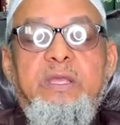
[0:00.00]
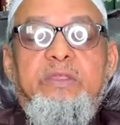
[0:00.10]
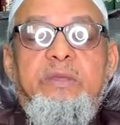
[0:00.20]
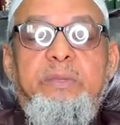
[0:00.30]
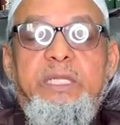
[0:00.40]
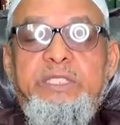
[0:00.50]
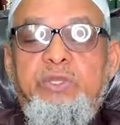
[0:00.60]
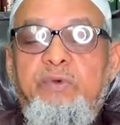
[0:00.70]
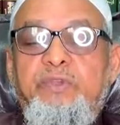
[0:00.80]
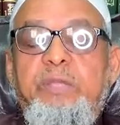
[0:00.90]
The pillars
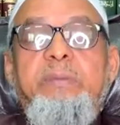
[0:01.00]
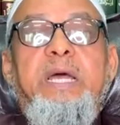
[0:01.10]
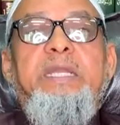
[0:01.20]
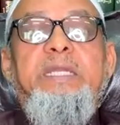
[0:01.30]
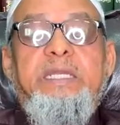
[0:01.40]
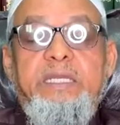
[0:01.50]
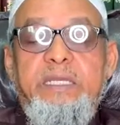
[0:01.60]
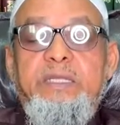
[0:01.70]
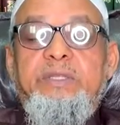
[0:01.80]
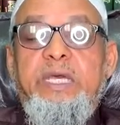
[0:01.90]
of Iman,
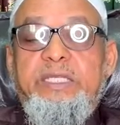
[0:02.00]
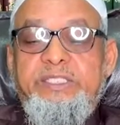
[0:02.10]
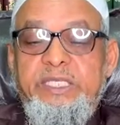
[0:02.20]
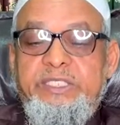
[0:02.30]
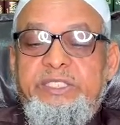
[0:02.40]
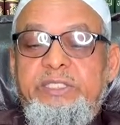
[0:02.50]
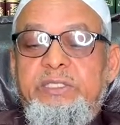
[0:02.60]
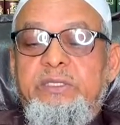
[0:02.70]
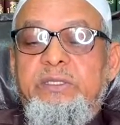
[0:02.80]
there are 6.